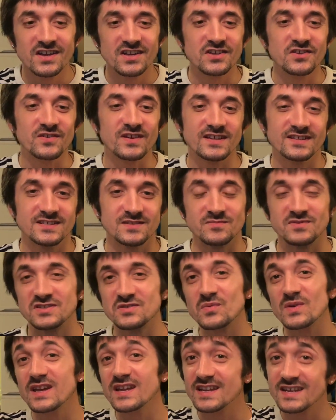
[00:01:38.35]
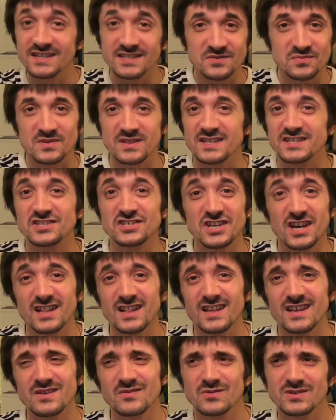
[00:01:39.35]
you get some sweetness with the
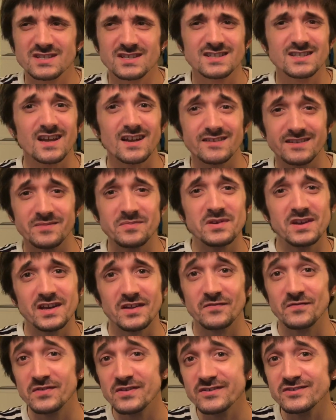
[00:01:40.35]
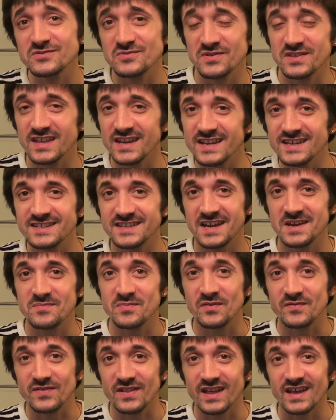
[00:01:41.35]
jelly, which is not to be confused with any type
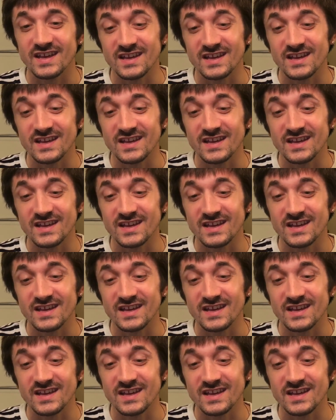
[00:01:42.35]
of